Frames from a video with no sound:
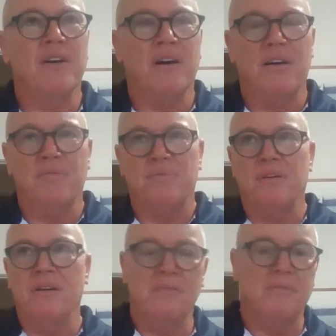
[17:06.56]
guy
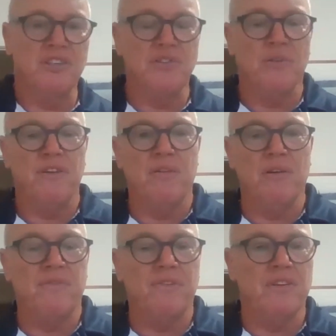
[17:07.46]
just off
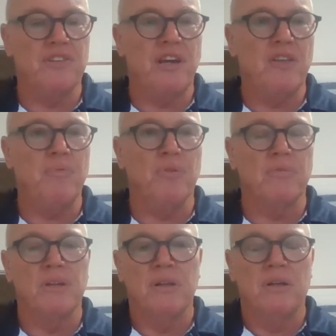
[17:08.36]
Southport,